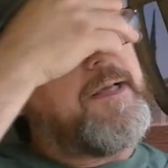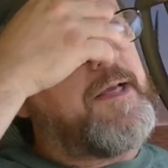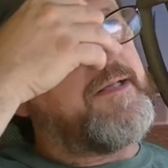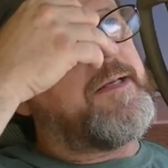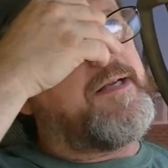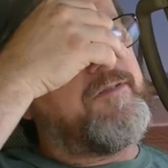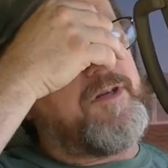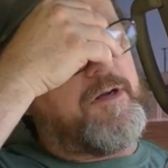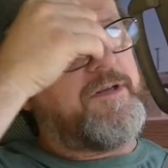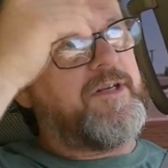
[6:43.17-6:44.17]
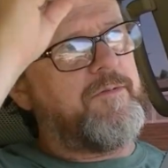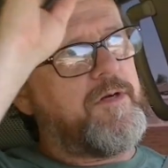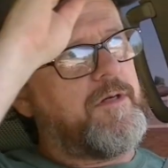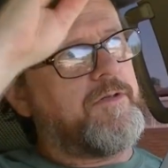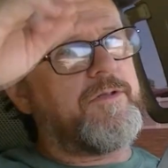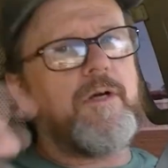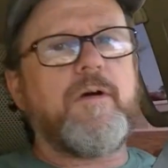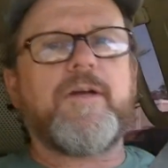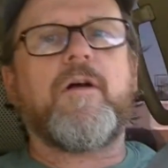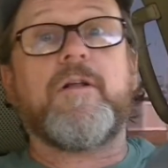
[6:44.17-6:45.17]
And they never call you tomorrow. So
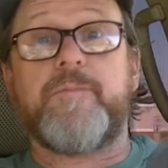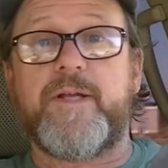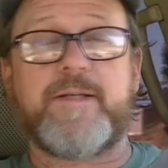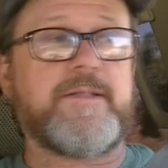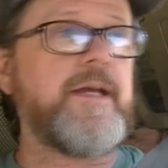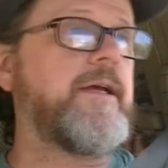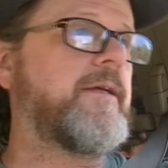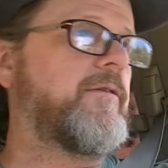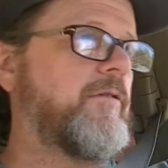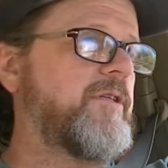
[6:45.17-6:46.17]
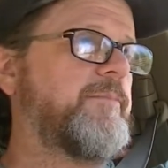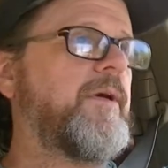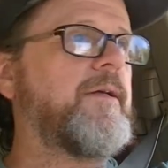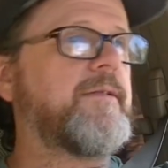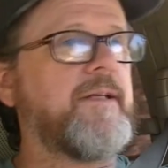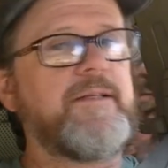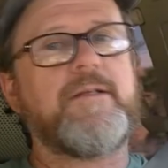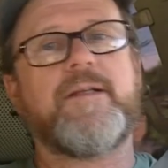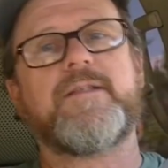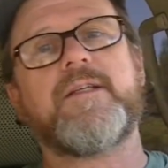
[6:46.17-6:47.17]
I call them the next day, no response. I,
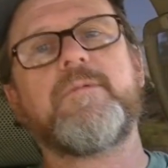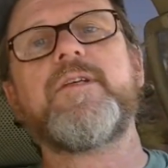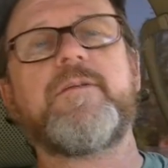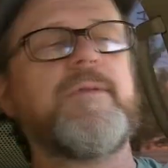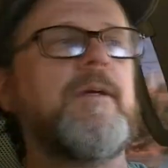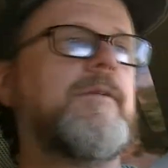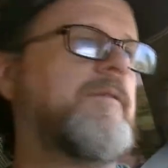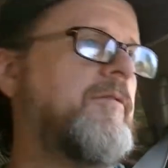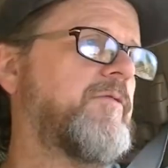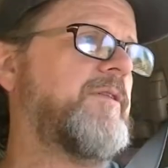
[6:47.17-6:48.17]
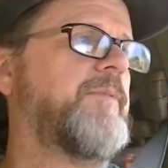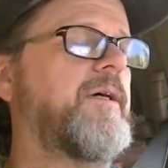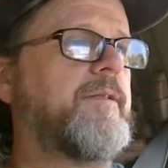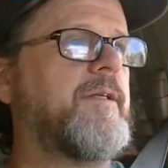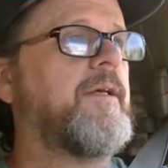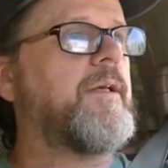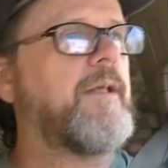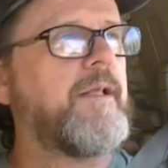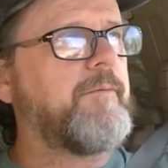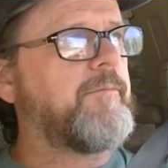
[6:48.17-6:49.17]
I send them emails, no response.
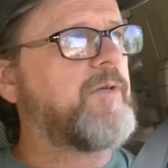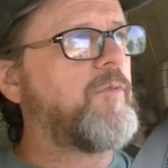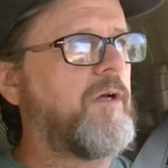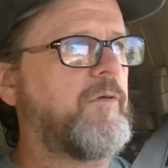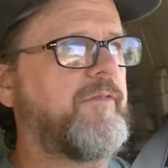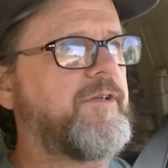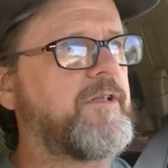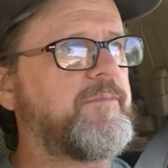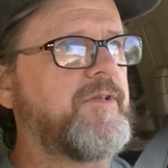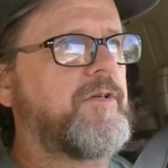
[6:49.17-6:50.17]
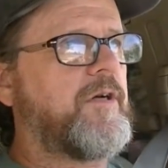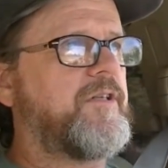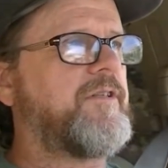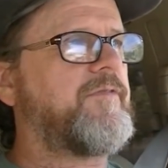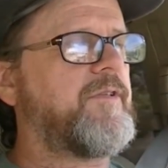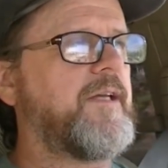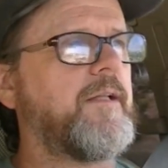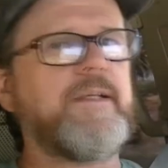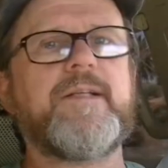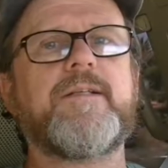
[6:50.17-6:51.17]
Meanwhile, we've just been charged for
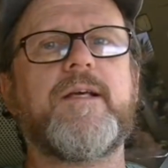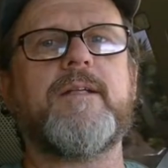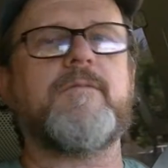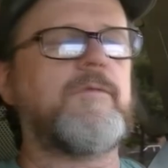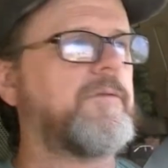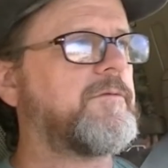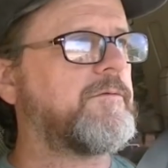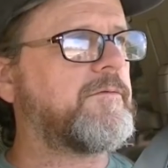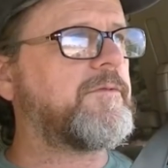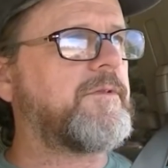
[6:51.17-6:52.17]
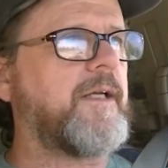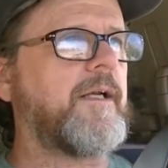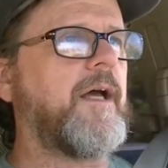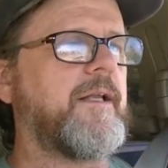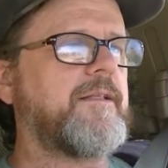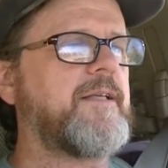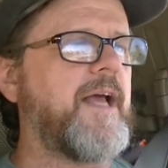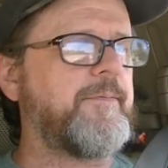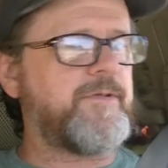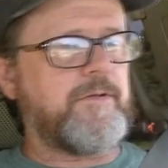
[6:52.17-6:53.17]
that lead that that got us
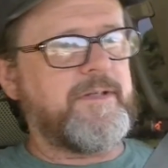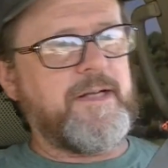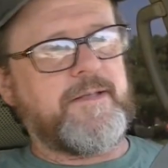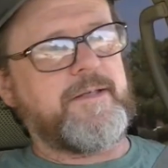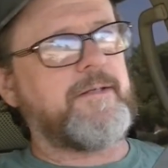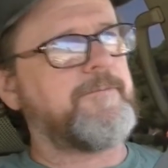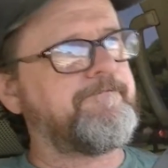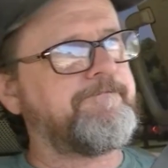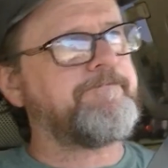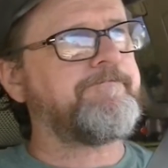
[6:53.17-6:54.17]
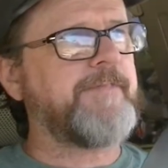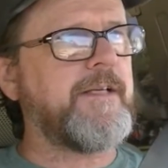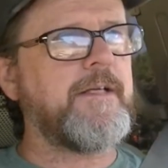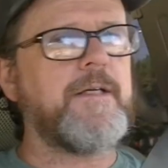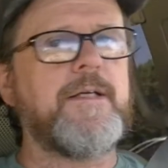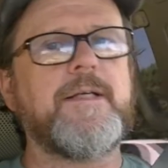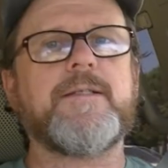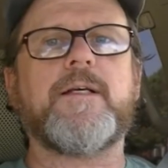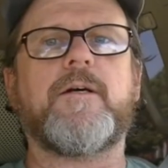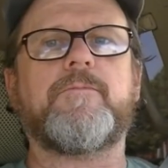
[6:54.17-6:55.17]
absolutely nothing.
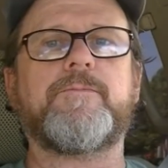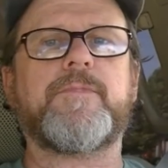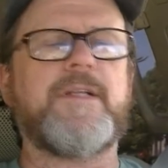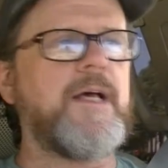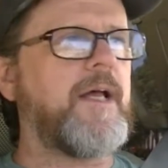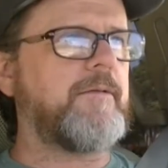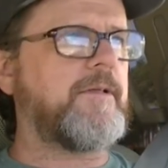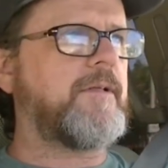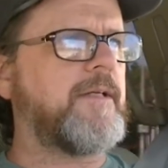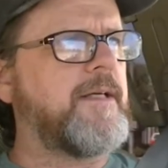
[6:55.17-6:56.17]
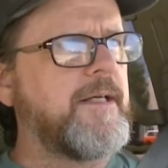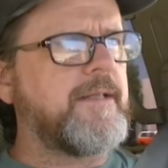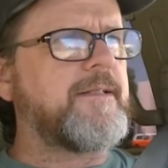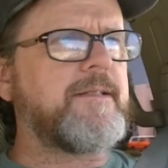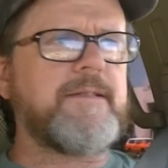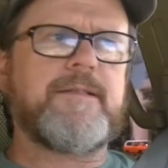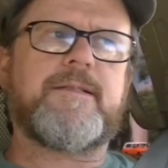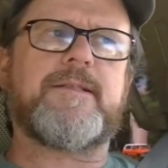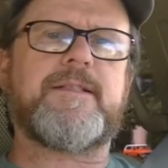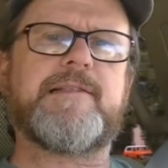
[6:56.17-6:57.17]
So, not
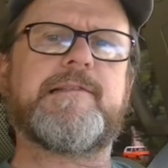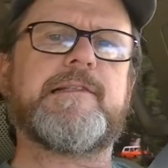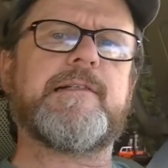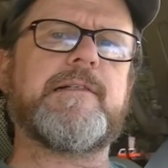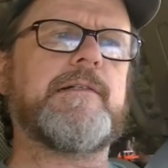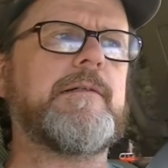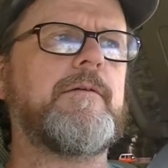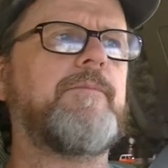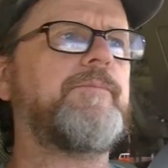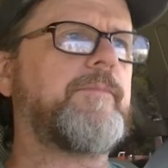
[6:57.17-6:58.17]
so.